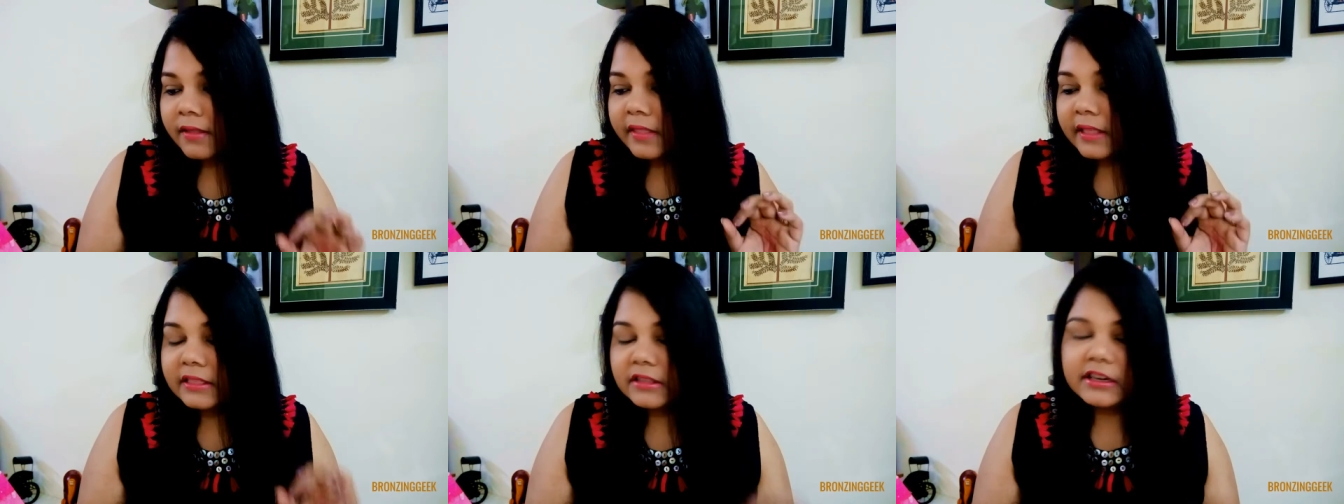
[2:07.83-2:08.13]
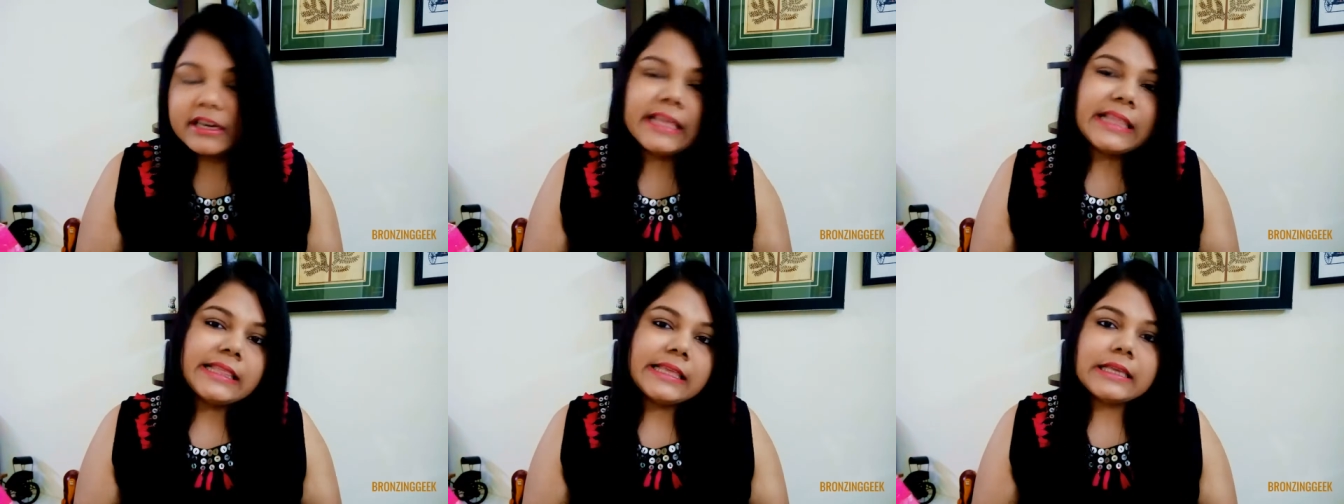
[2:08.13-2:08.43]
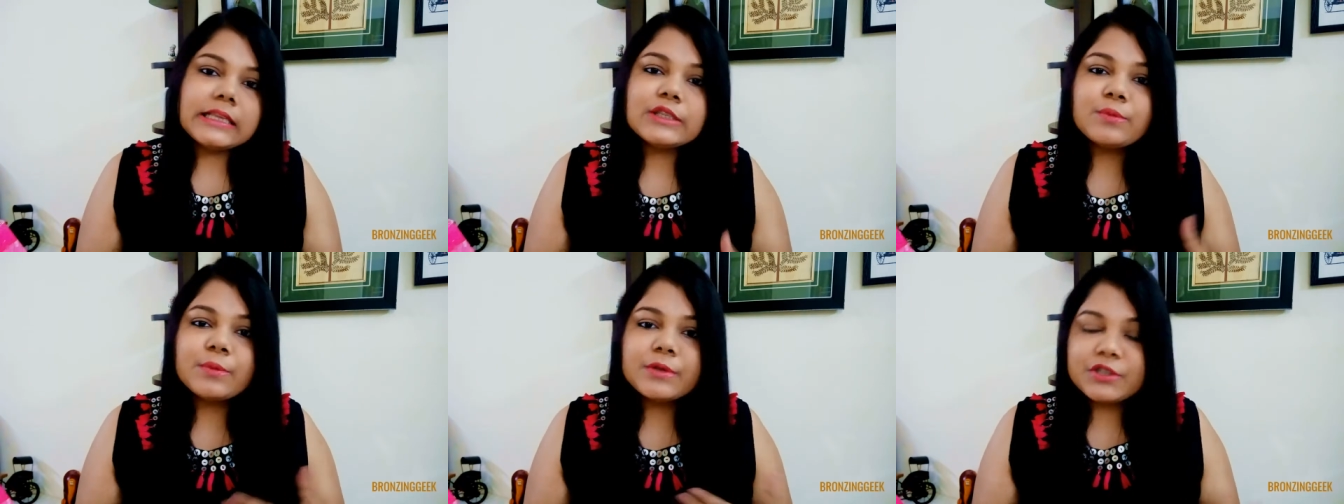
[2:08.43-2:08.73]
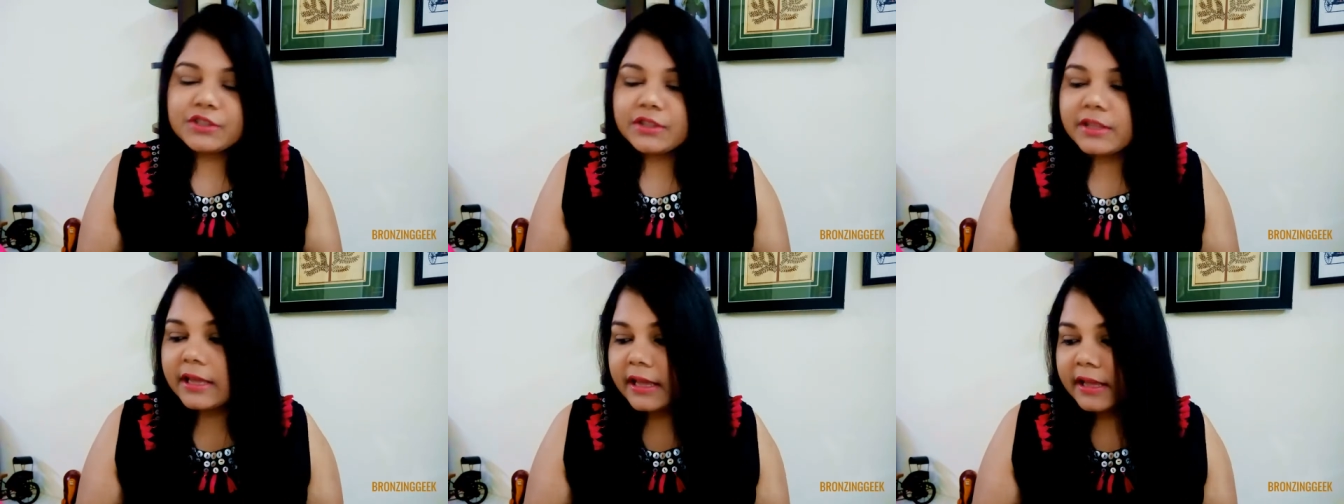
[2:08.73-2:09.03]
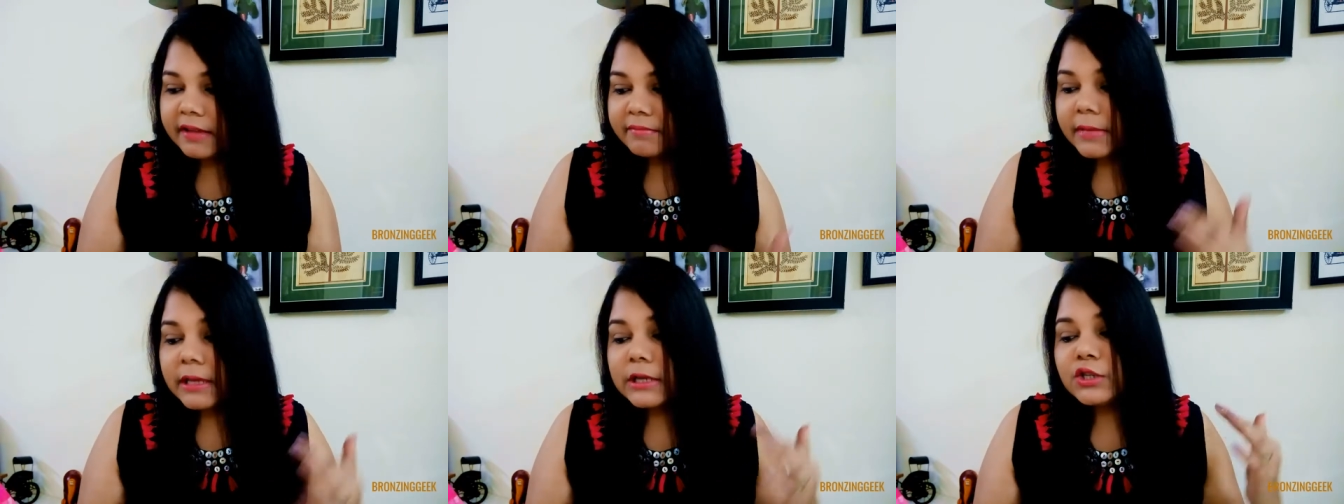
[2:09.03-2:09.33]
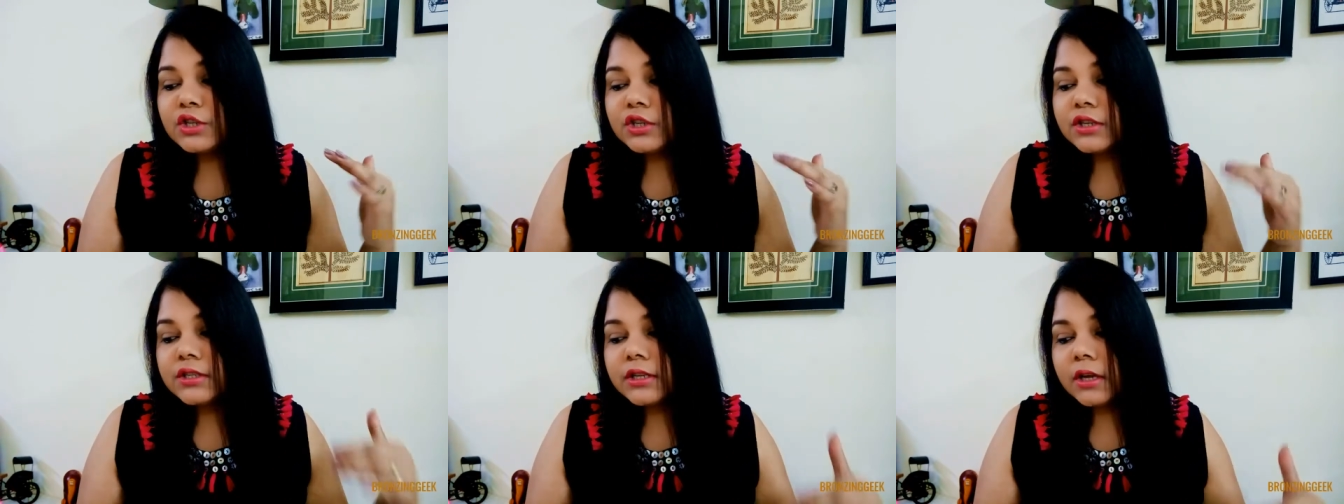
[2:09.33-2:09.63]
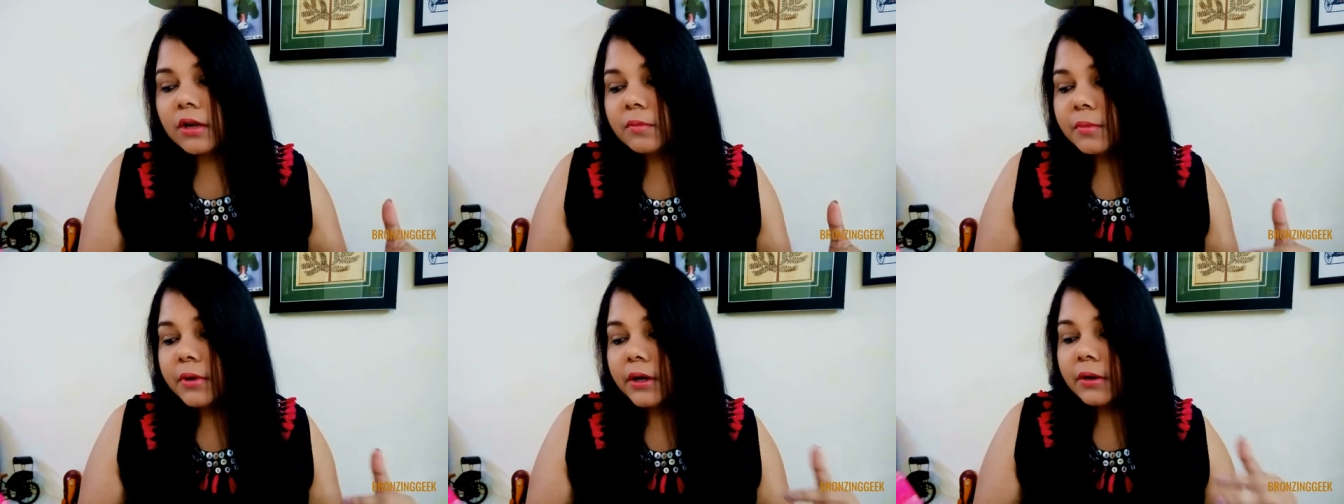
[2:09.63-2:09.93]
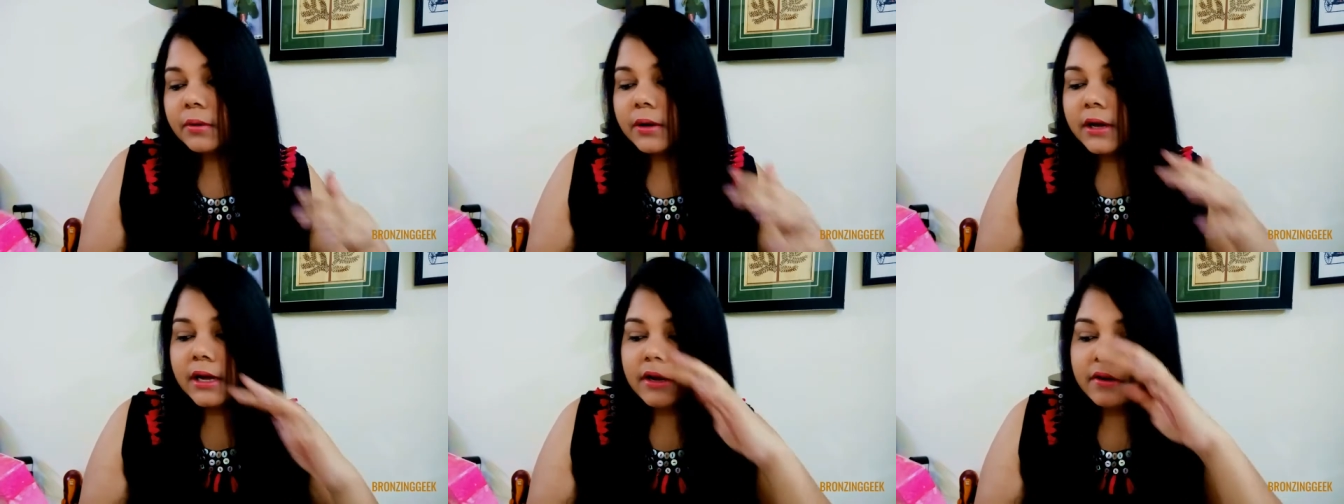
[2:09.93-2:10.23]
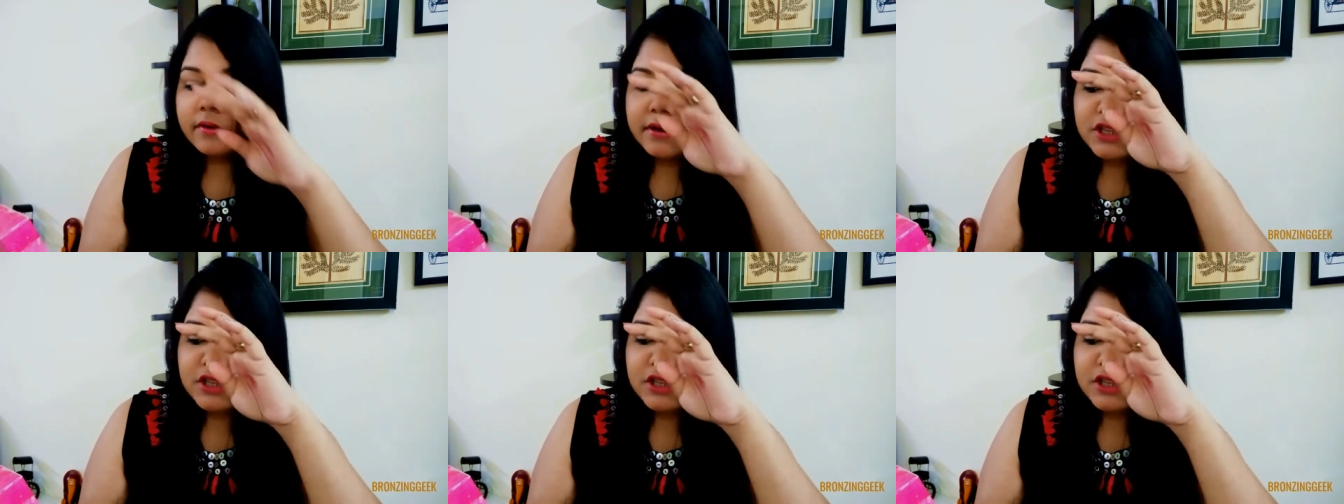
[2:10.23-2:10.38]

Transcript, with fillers: The 3 things which they have mentioned down below are